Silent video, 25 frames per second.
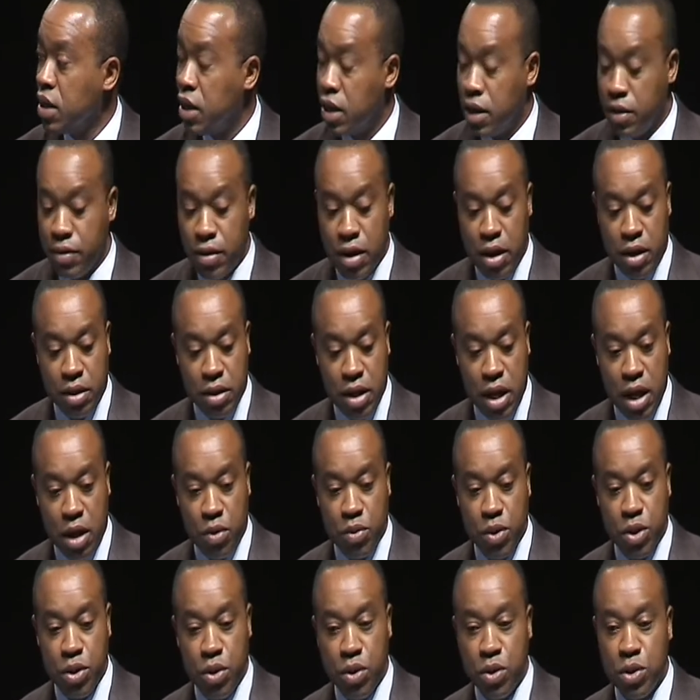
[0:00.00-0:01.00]
around how
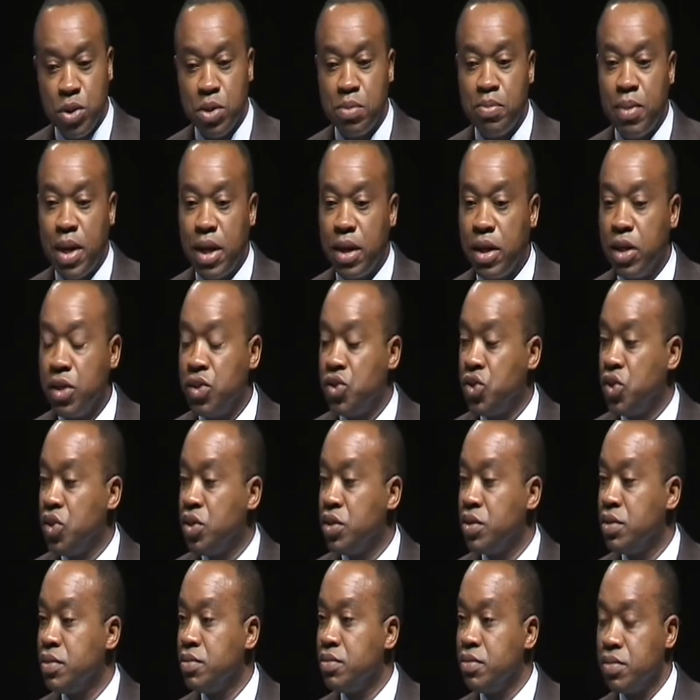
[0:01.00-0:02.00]
we use,
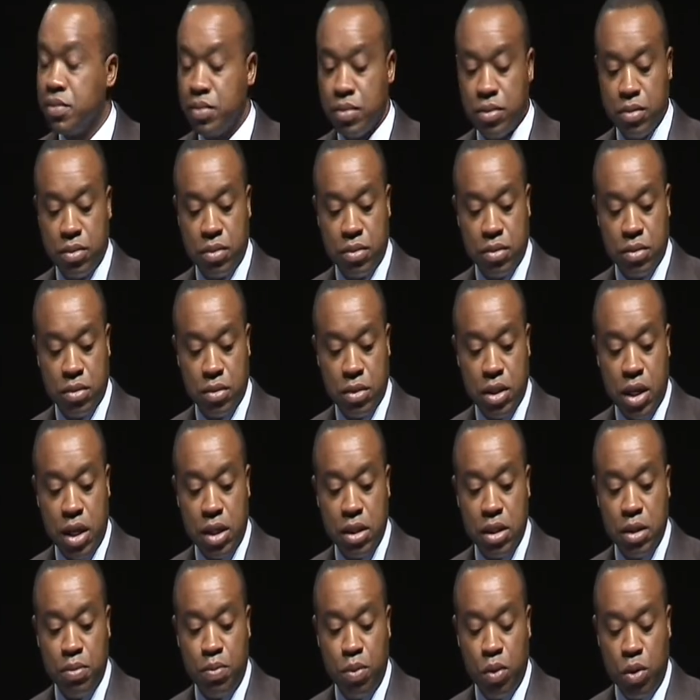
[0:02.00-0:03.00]
manage,
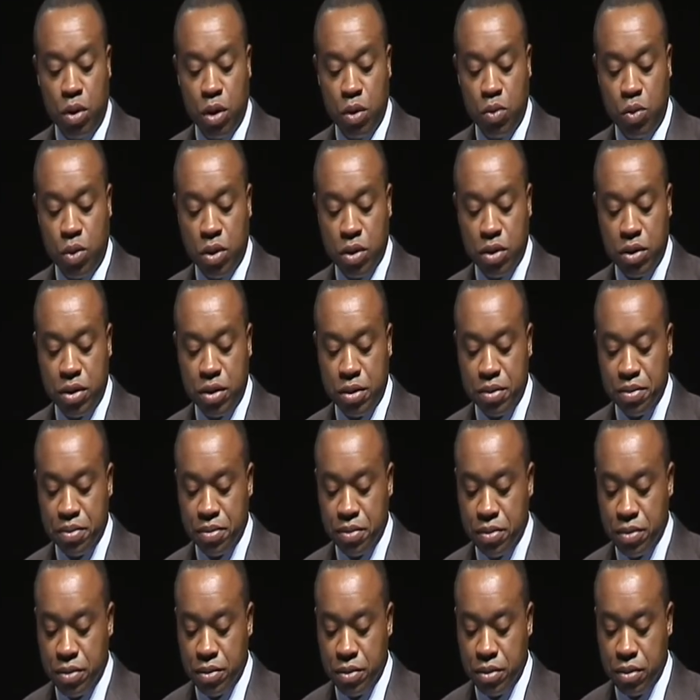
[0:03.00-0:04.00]
and deploy water.
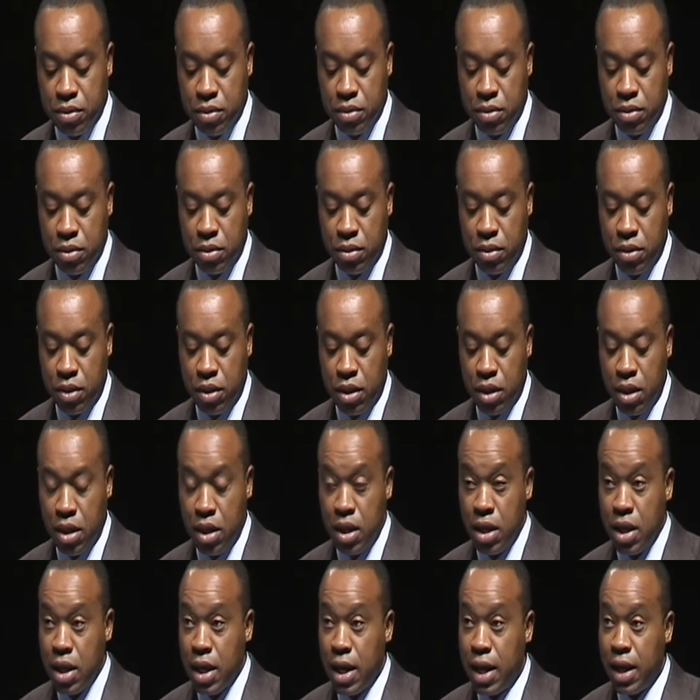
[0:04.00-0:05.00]

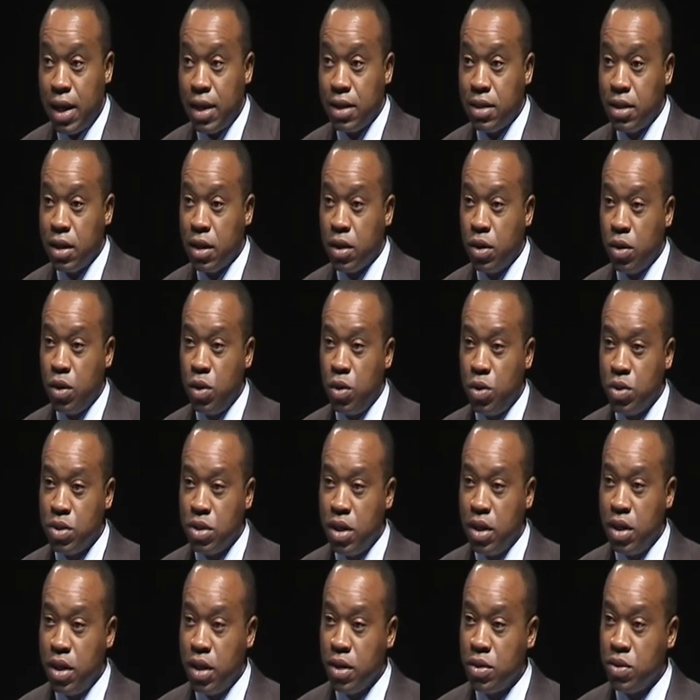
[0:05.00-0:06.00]
And I say
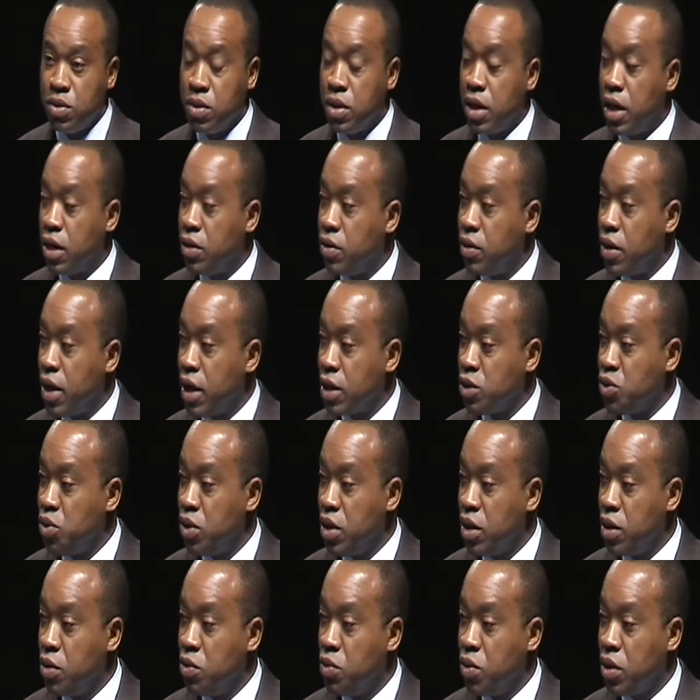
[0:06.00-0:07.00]
closely linked to that, or
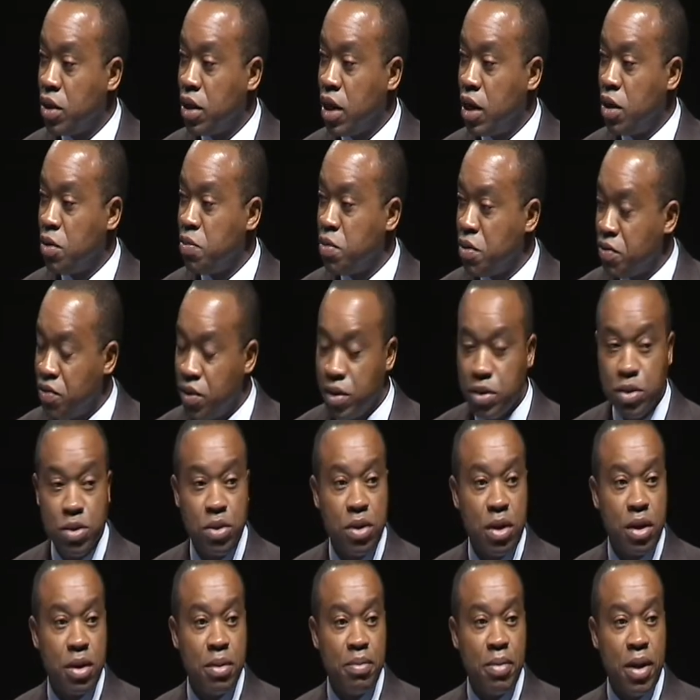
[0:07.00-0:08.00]
actually what I would prefer to
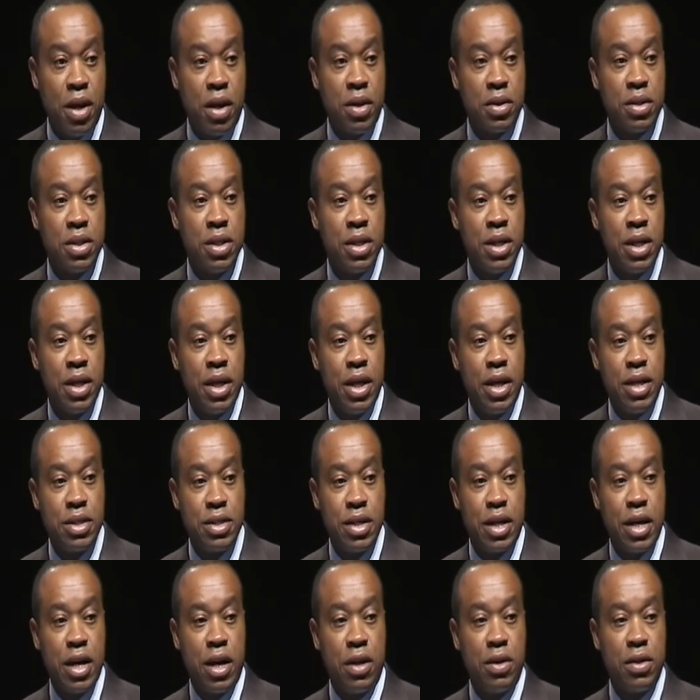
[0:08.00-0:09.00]
talk about, is
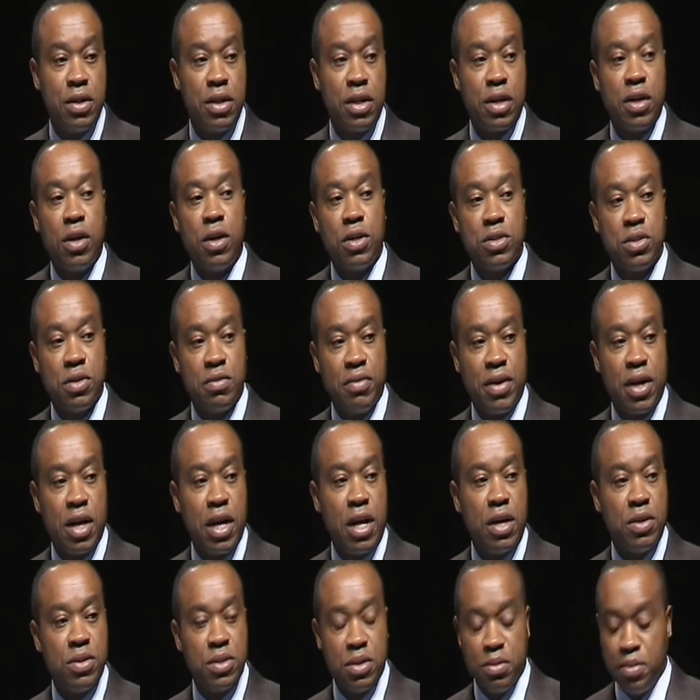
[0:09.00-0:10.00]
a culture of
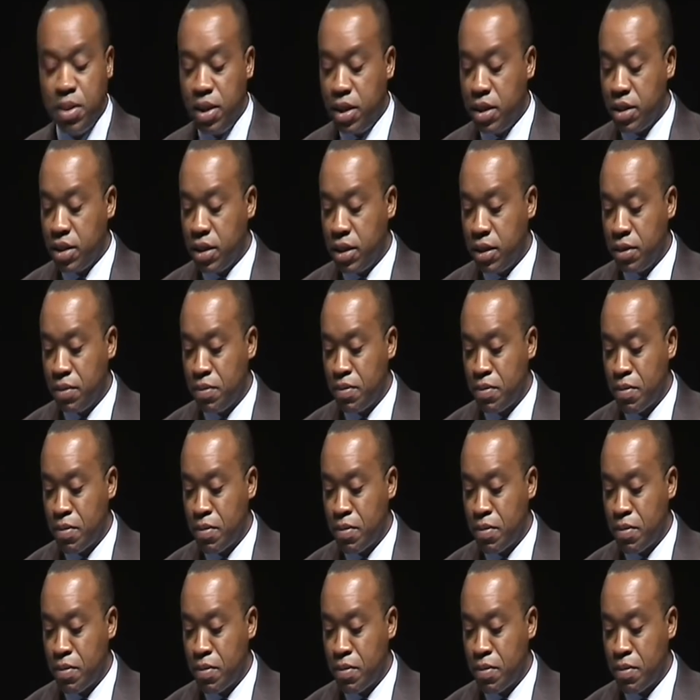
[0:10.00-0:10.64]
accountability.